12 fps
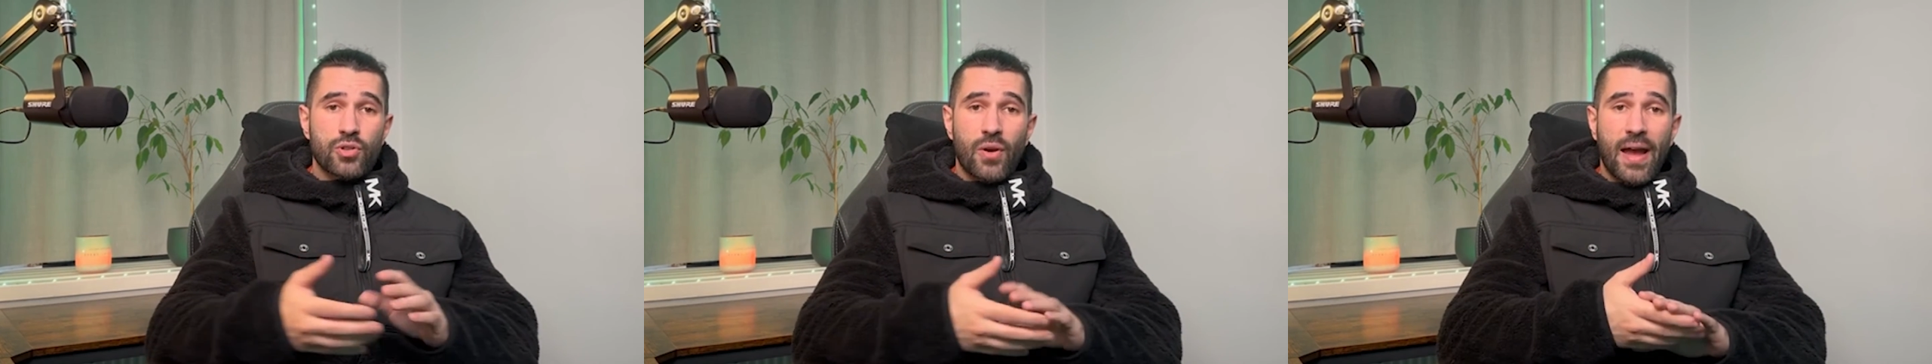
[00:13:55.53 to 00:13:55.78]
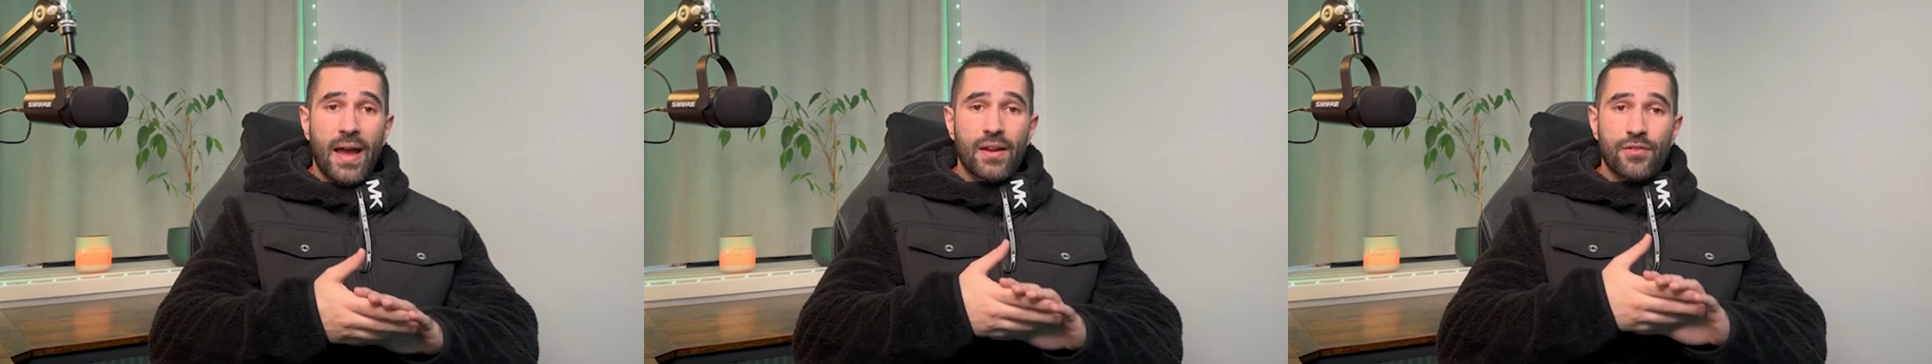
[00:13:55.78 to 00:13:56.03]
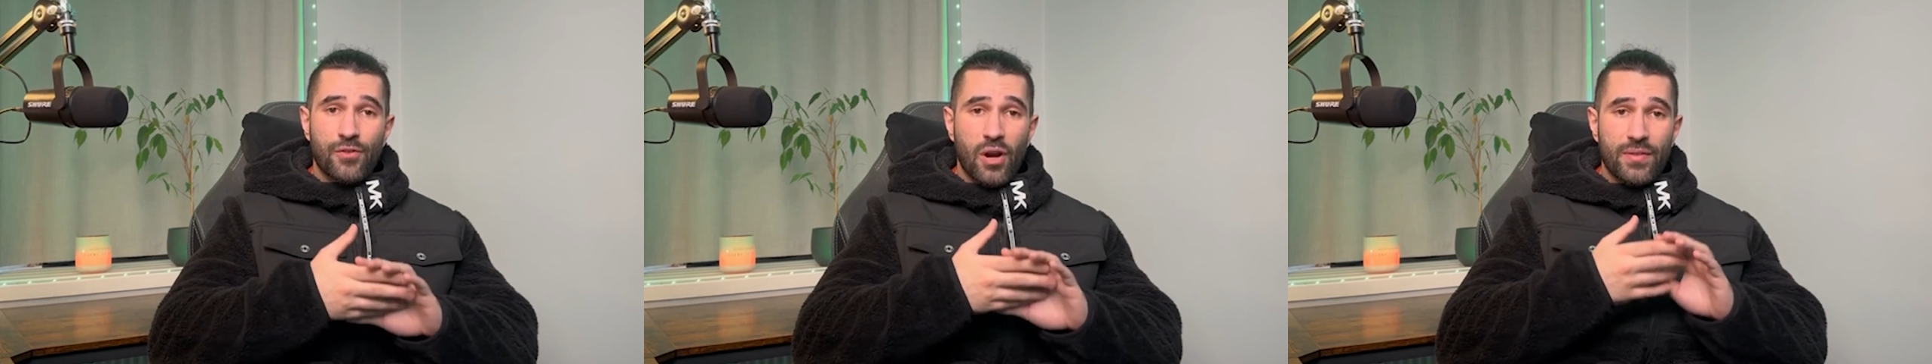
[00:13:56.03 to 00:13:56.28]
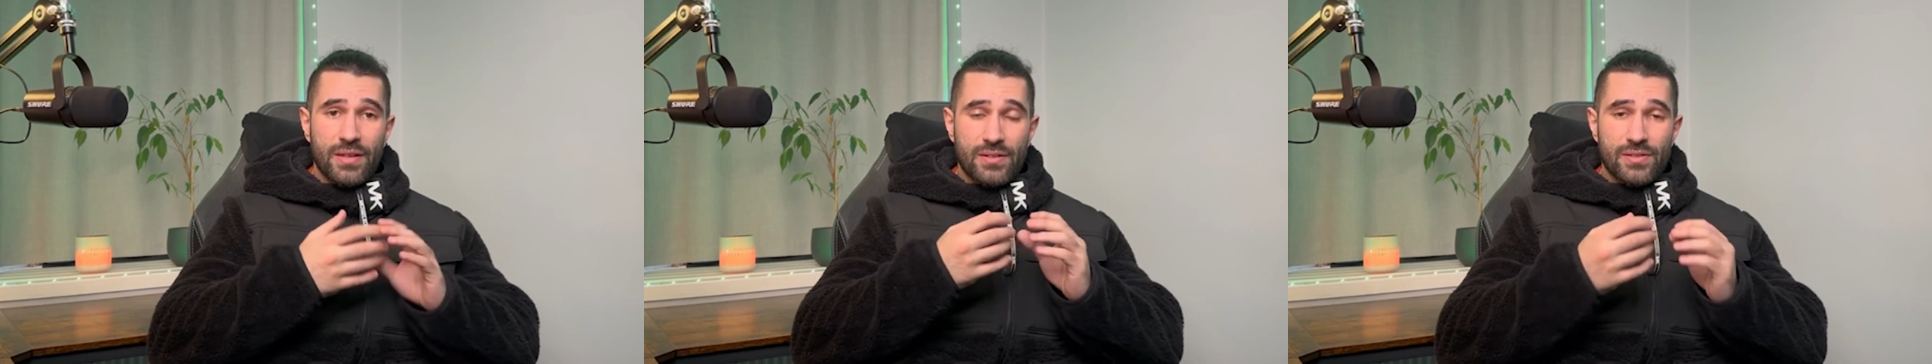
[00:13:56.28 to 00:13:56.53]
hand throughout
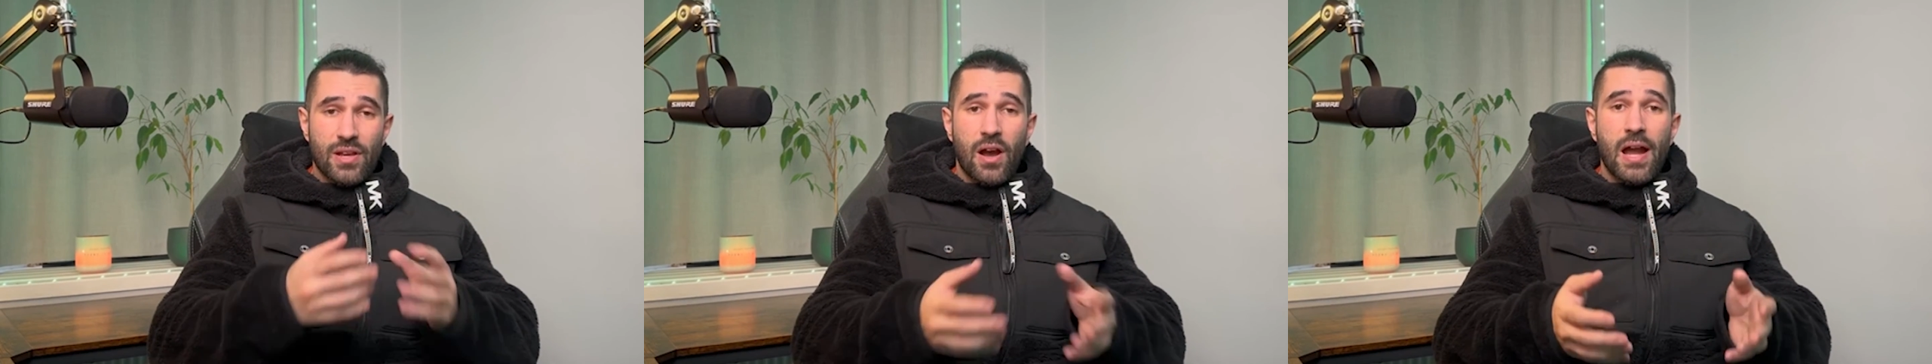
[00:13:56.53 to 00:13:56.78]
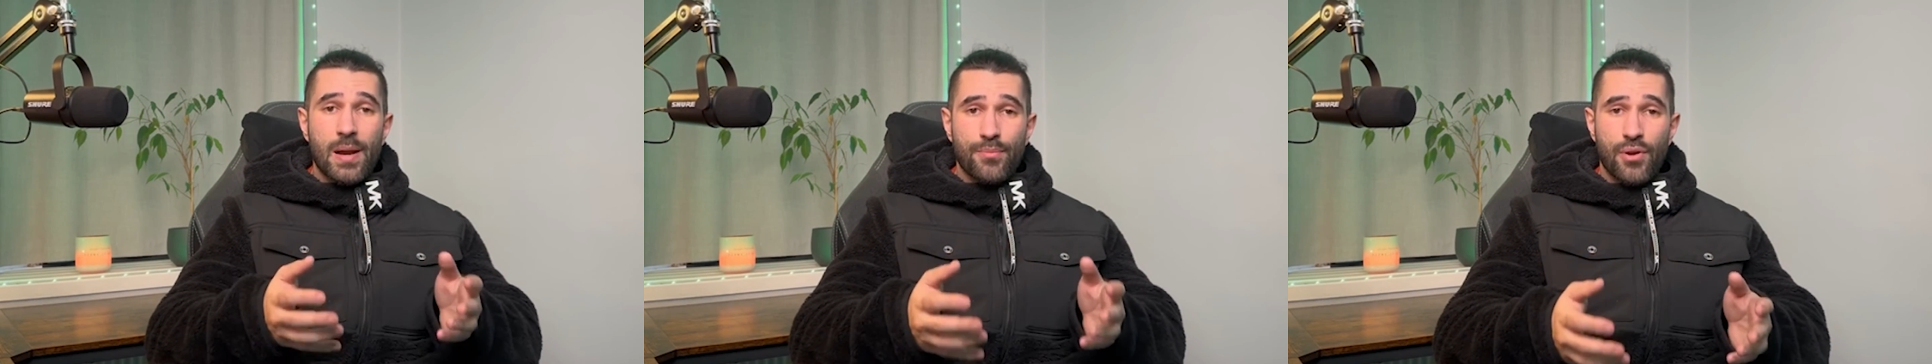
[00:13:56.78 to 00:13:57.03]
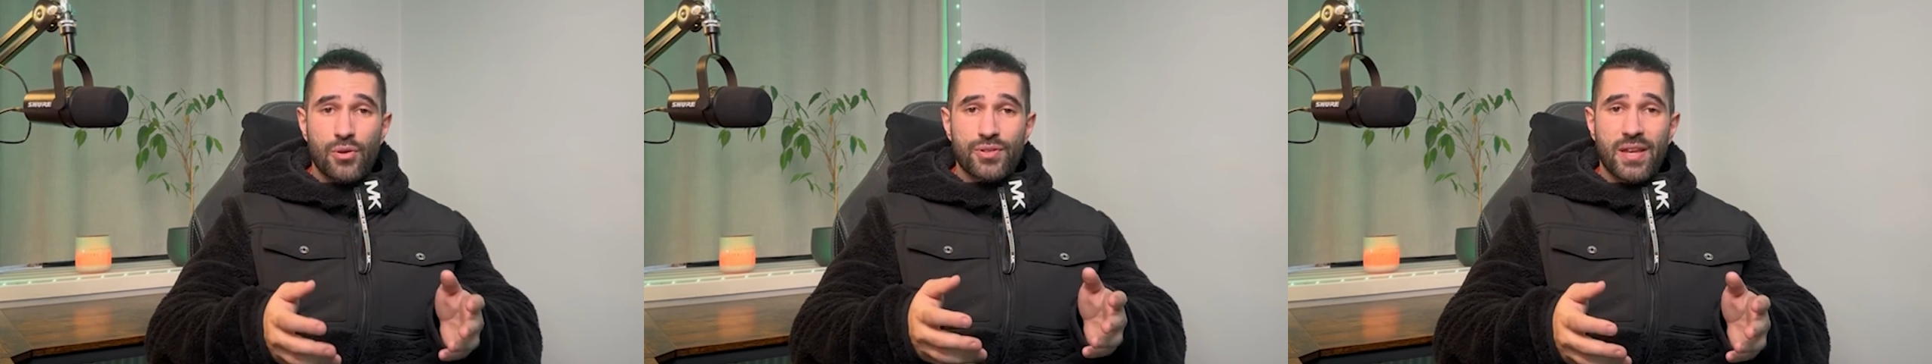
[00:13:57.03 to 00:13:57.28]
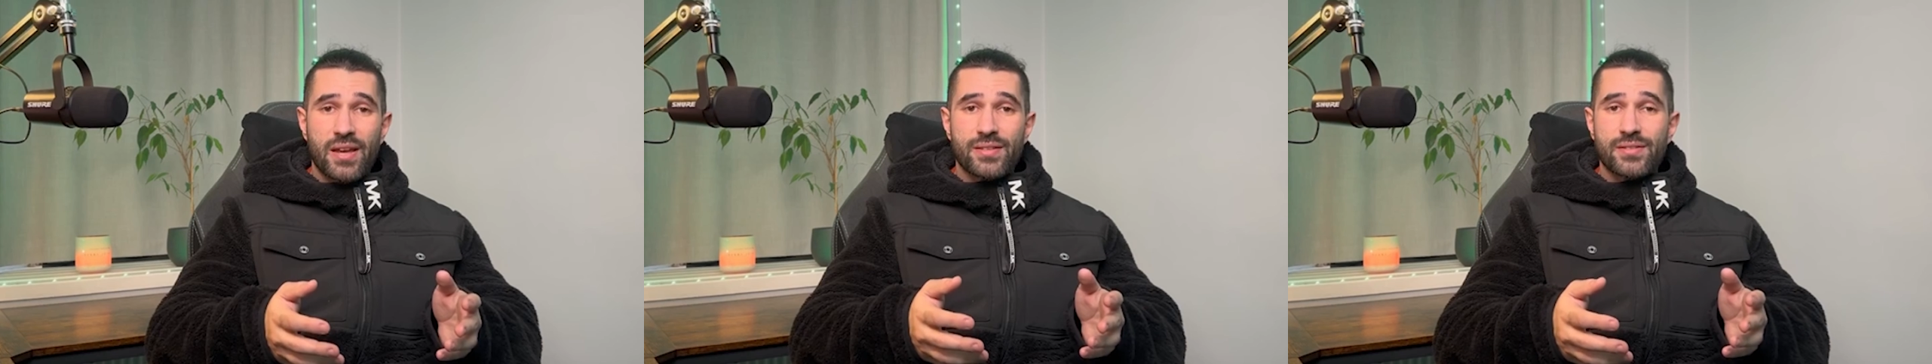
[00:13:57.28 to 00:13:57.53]
the entire
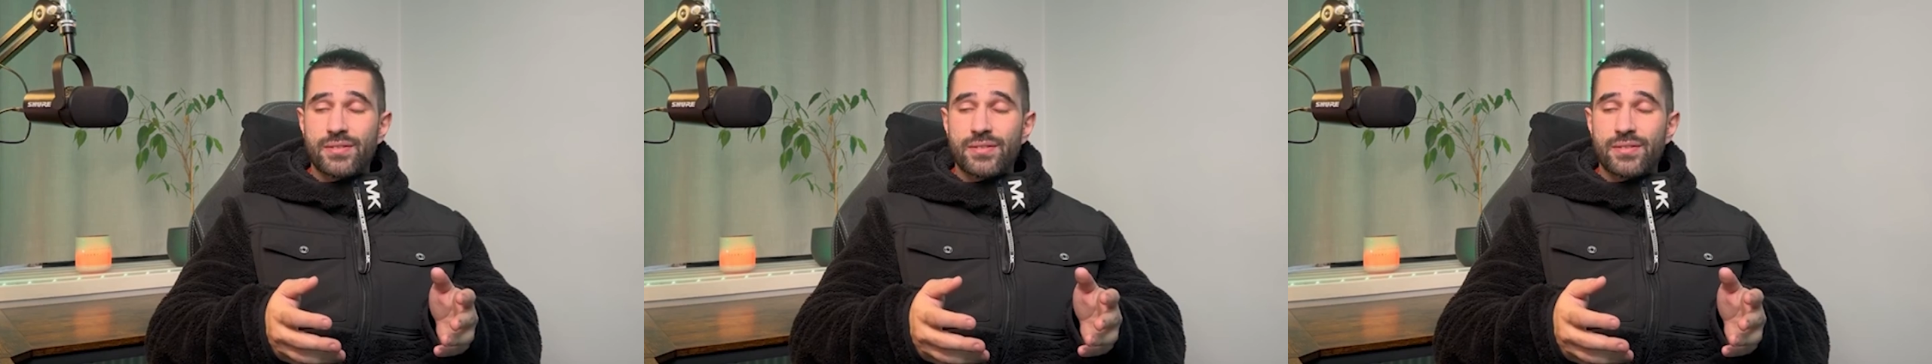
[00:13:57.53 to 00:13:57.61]
process